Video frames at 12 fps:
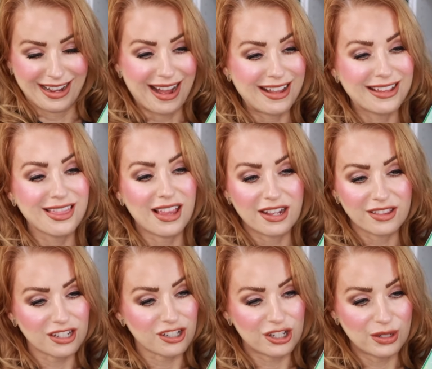I like
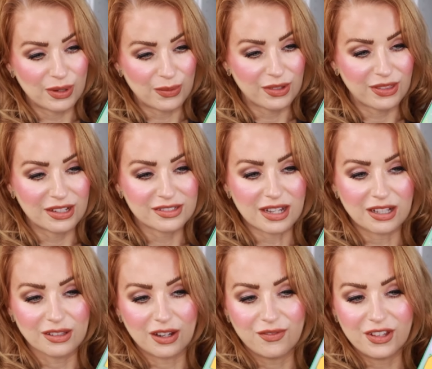that she went with this. I
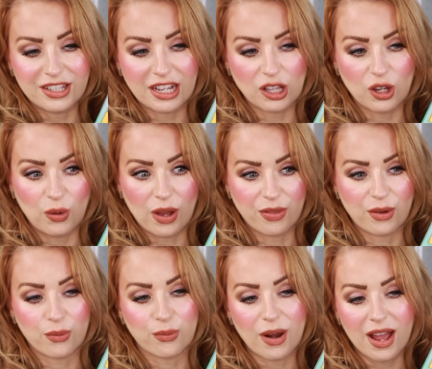love the yellow and the
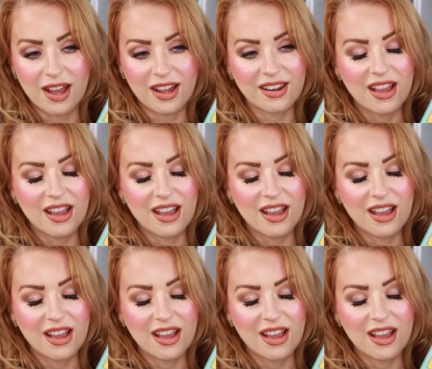red.